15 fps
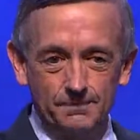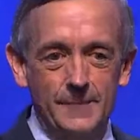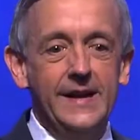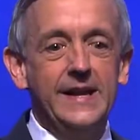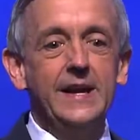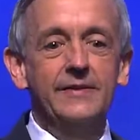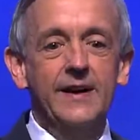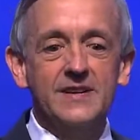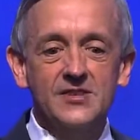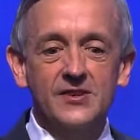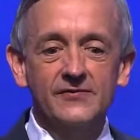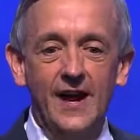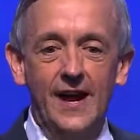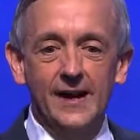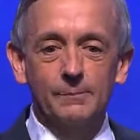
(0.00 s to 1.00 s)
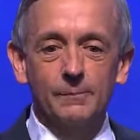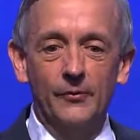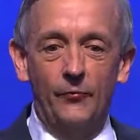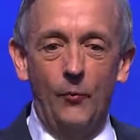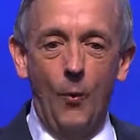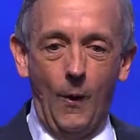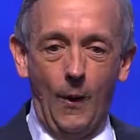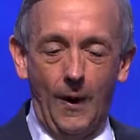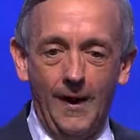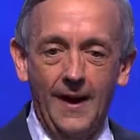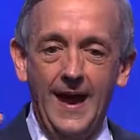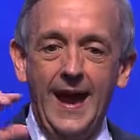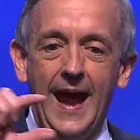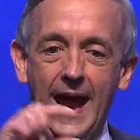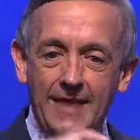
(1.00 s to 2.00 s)
Many of us have done it before,
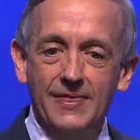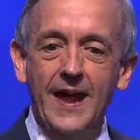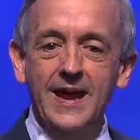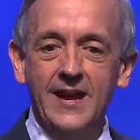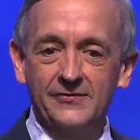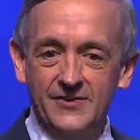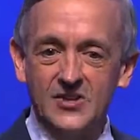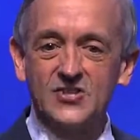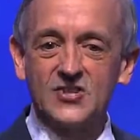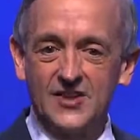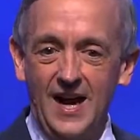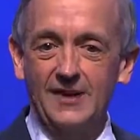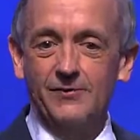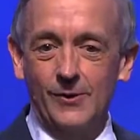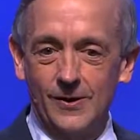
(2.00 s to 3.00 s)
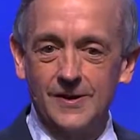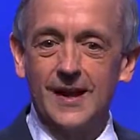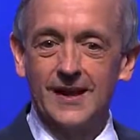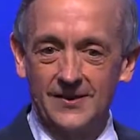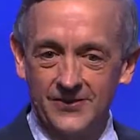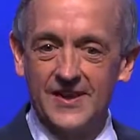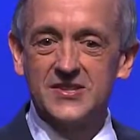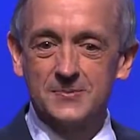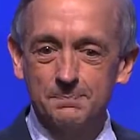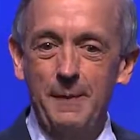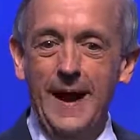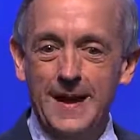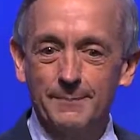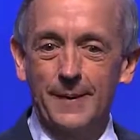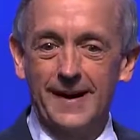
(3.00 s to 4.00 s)
and they have discovered this
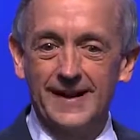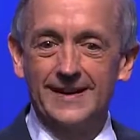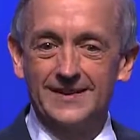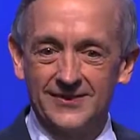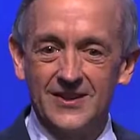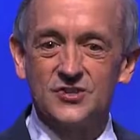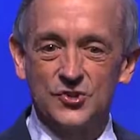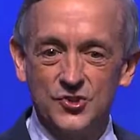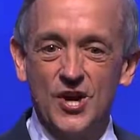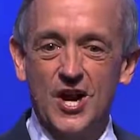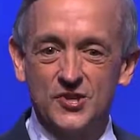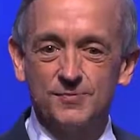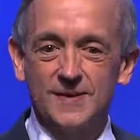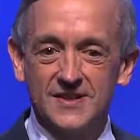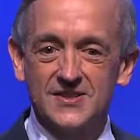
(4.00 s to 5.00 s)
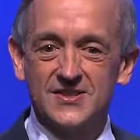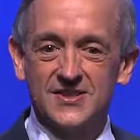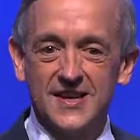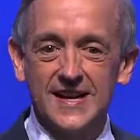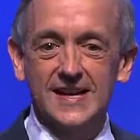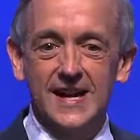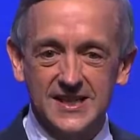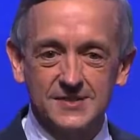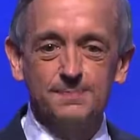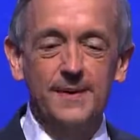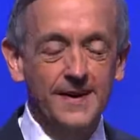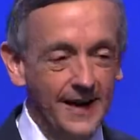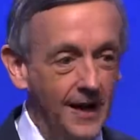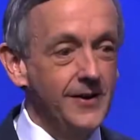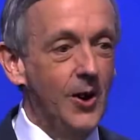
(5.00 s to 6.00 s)
bema, this judgment seat. It's
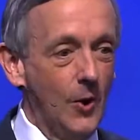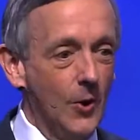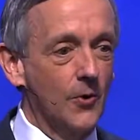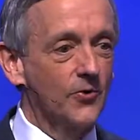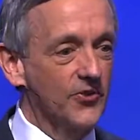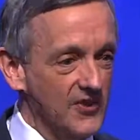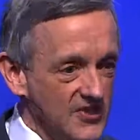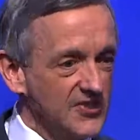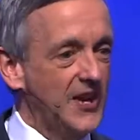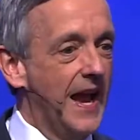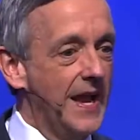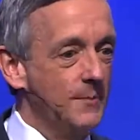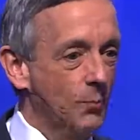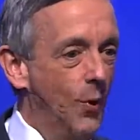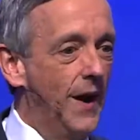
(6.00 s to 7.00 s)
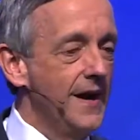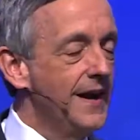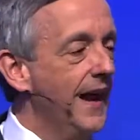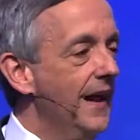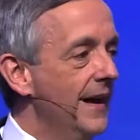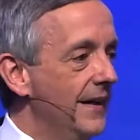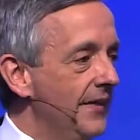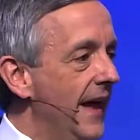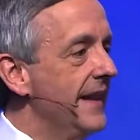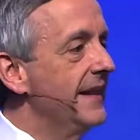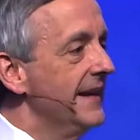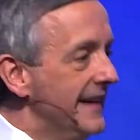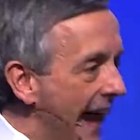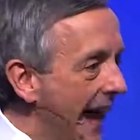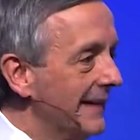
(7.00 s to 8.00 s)
been unearthed, the same one
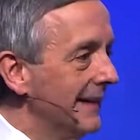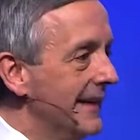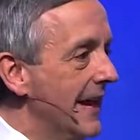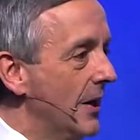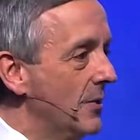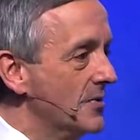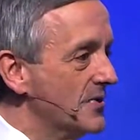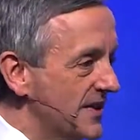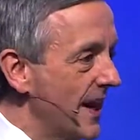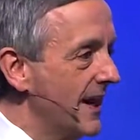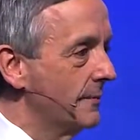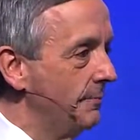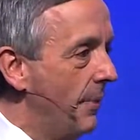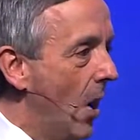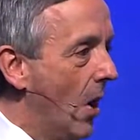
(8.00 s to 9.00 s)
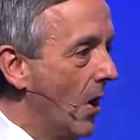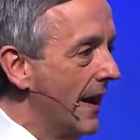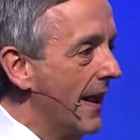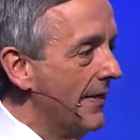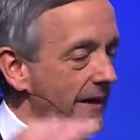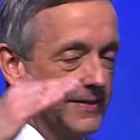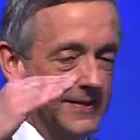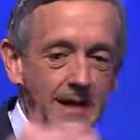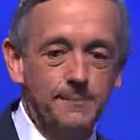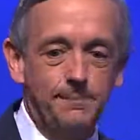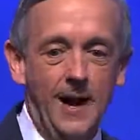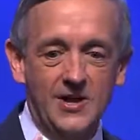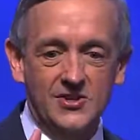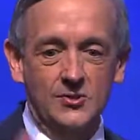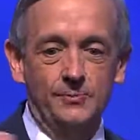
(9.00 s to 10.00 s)
that Gallio sat upon and that the
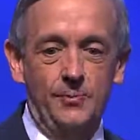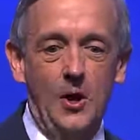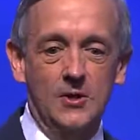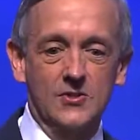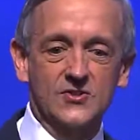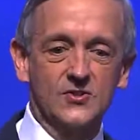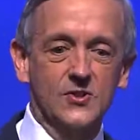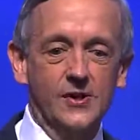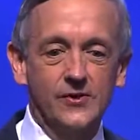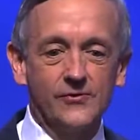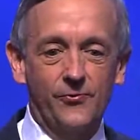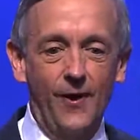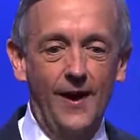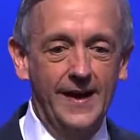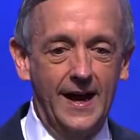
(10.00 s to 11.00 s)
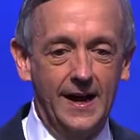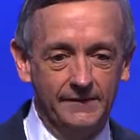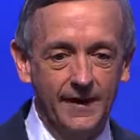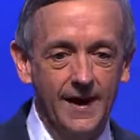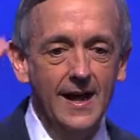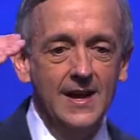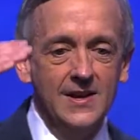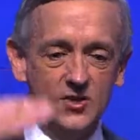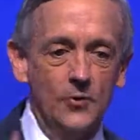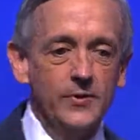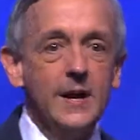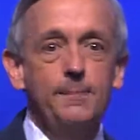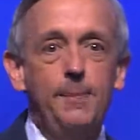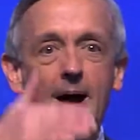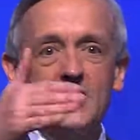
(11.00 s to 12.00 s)
Apostle Paul stood in front of. So
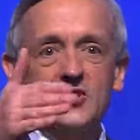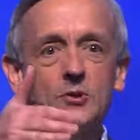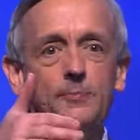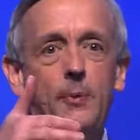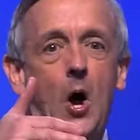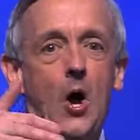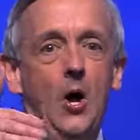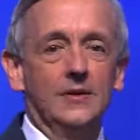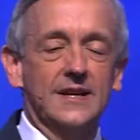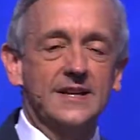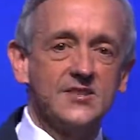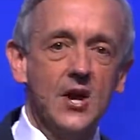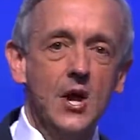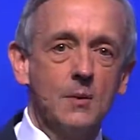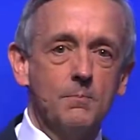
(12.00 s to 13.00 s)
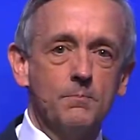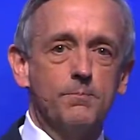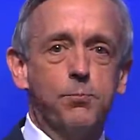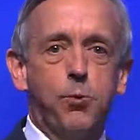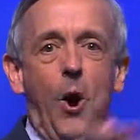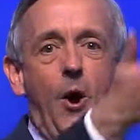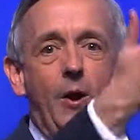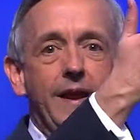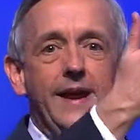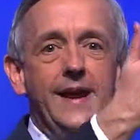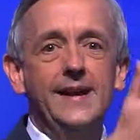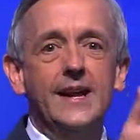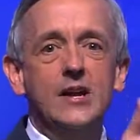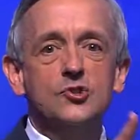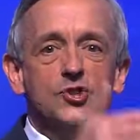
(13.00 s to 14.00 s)
the Apostle Paul is brought
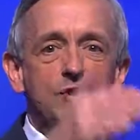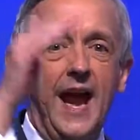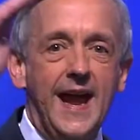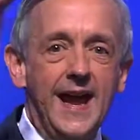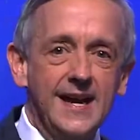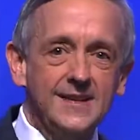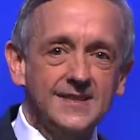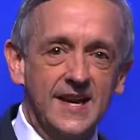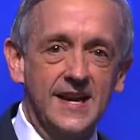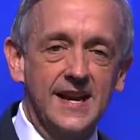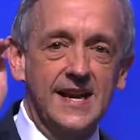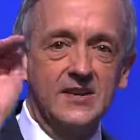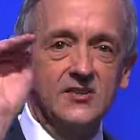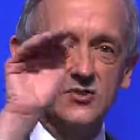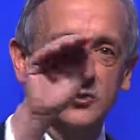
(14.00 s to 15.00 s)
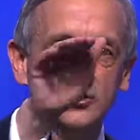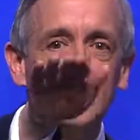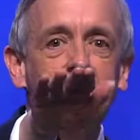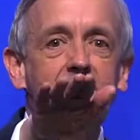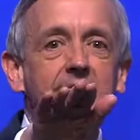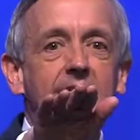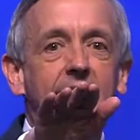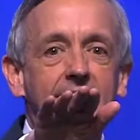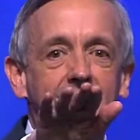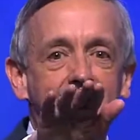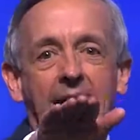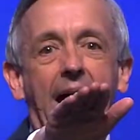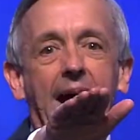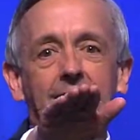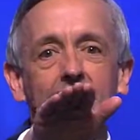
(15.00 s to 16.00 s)
in chains, and he's looking
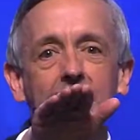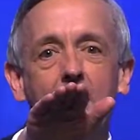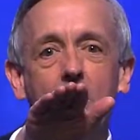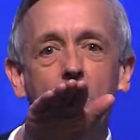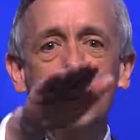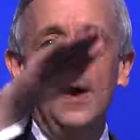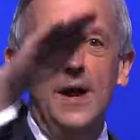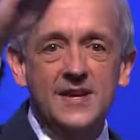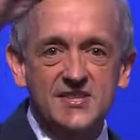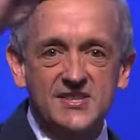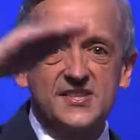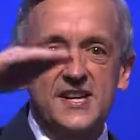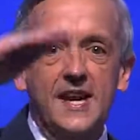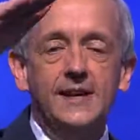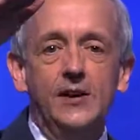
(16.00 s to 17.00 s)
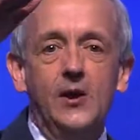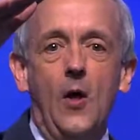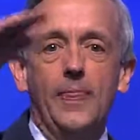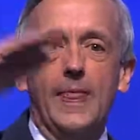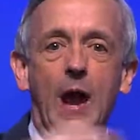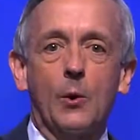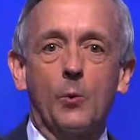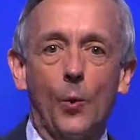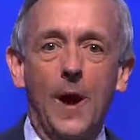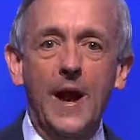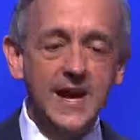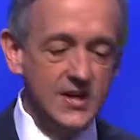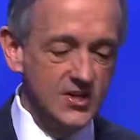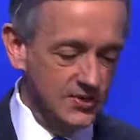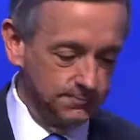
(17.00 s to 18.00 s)
at Gallio seated on that
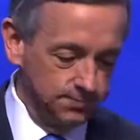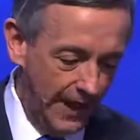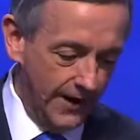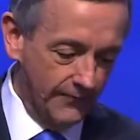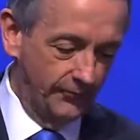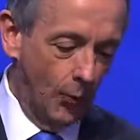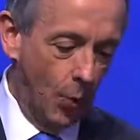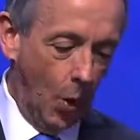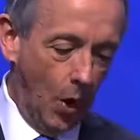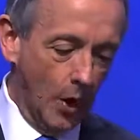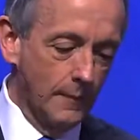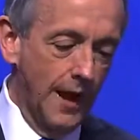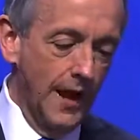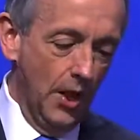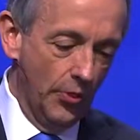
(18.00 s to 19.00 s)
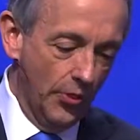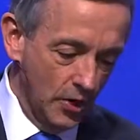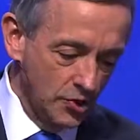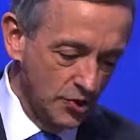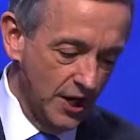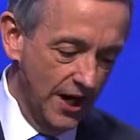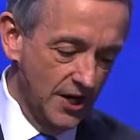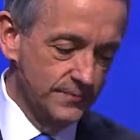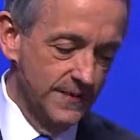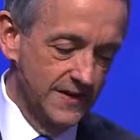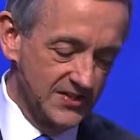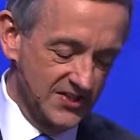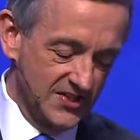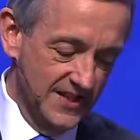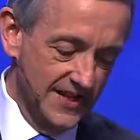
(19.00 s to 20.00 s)
raised platform, the
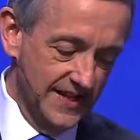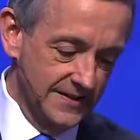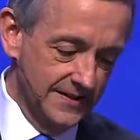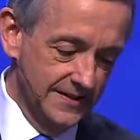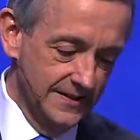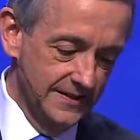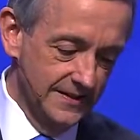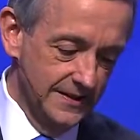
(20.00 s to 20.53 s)
judgment seat.